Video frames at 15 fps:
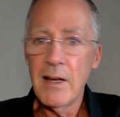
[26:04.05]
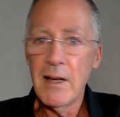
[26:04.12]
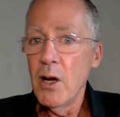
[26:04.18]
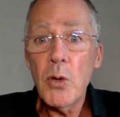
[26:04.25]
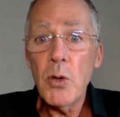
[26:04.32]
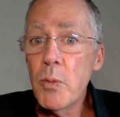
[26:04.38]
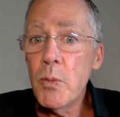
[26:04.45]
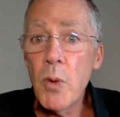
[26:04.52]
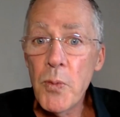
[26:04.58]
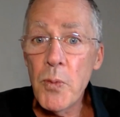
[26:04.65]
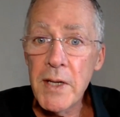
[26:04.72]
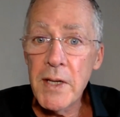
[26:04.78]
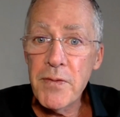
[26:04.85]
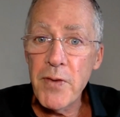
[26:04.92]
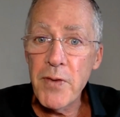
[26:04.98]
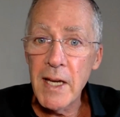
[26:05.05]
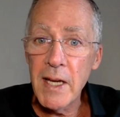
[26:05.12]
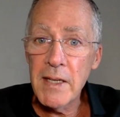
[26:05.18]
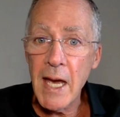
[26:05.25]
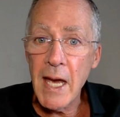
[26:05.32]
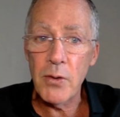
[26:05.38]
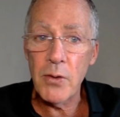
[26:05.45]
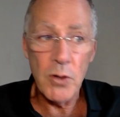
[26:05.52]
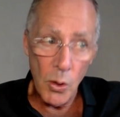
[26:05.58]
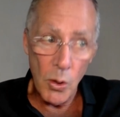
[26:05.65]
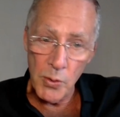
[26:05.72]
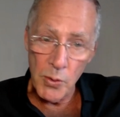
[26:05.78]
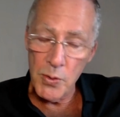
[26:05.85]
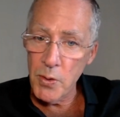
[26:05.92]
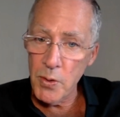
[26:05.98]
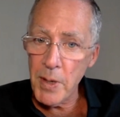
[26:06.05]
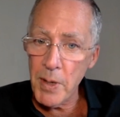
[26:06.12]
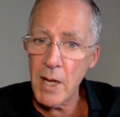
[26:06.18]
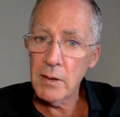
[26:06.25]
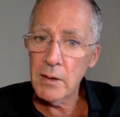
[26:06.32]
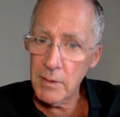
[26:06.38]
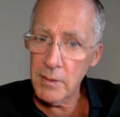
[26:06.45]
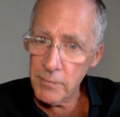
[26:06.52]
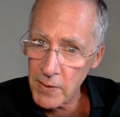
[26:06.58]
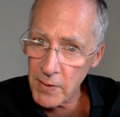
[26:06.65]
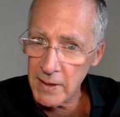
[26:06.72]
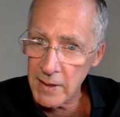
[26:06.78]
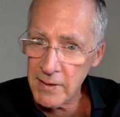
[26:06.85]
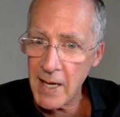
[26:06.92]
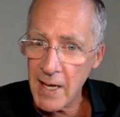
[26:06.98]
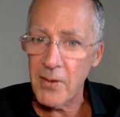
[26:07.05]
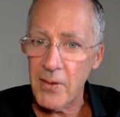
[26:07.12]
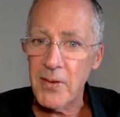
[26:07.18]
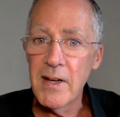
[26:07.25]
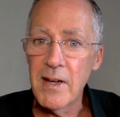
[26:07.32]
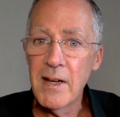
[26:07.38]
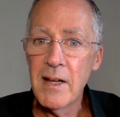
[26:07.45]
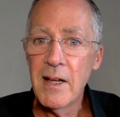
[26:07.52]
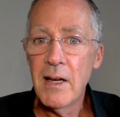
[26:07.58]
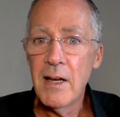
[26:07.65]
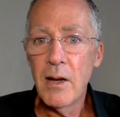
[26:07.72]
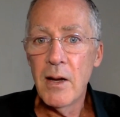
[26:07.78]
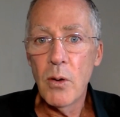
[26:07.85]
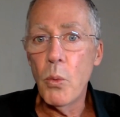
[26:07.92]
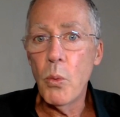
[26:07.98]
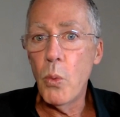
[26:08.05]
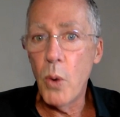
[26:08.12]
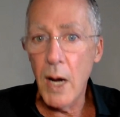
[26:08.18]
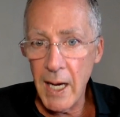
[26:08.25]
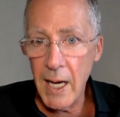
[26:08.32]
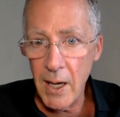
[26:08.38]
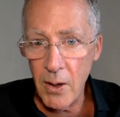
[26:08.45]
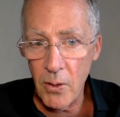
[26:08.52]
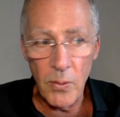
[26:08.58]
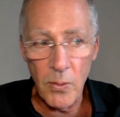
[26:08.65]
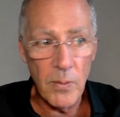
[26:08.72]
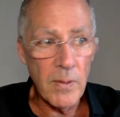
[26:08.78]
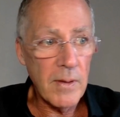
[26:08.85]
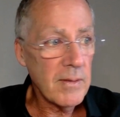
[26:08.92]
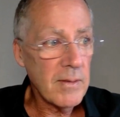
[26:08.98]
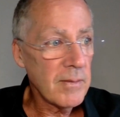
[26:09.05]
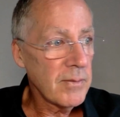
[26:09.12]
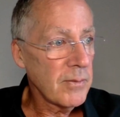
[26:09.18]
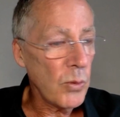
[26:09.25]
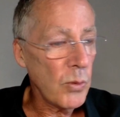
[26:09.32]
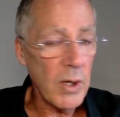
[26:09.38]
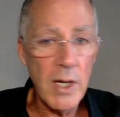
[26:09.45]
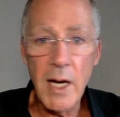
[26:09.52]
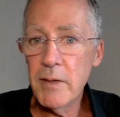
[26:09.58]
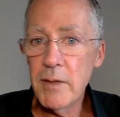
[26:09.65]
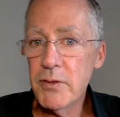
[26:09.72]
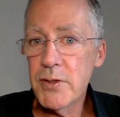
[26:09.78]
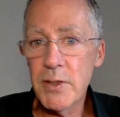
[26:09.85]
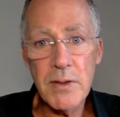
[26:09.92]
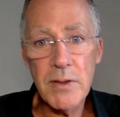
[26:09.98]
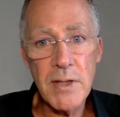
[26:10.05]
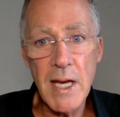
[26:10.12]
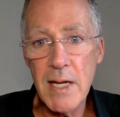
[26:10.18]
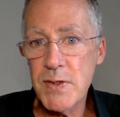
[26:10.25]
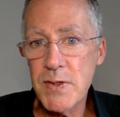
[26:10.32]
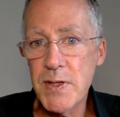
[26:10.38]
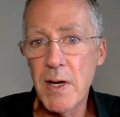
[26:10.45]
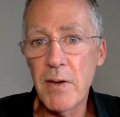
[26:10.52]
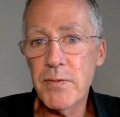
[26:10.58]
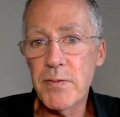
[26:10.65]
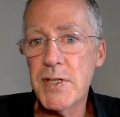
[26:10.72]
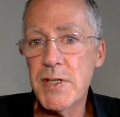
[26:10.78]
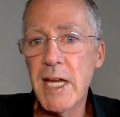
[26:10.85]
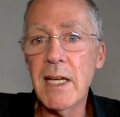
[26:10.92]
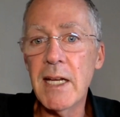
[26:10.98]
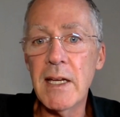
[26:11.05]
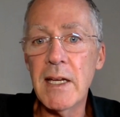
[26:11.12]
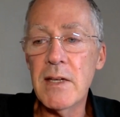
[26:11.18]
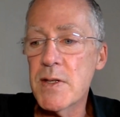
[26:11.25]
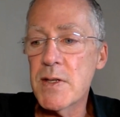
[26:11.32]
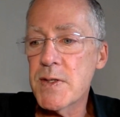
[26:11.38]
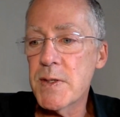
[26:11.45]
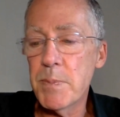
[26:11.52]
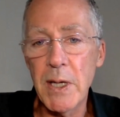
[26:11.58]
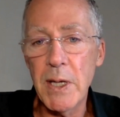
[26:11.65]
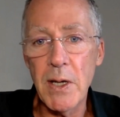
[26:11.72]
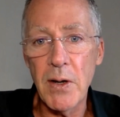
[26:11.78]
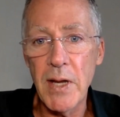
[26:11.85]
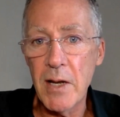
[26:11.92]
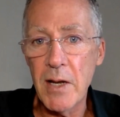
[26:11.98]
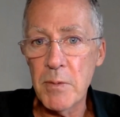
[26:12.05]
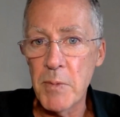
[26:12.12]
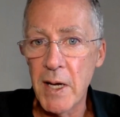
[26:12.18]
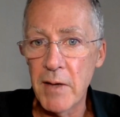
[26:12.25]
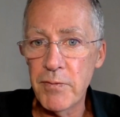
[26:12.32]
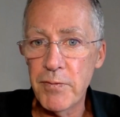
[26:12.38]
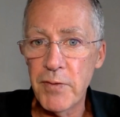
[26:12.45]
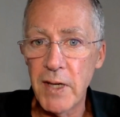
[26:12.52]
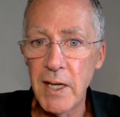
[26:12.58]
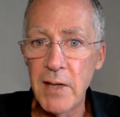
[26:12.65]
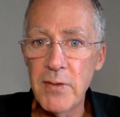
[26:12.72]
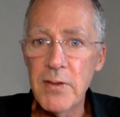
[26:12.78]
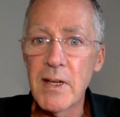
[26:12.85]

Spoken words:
Only one way to find out. Order a bottle and find out. Wow. When I took that stuff, tingling disappeared out of my feet.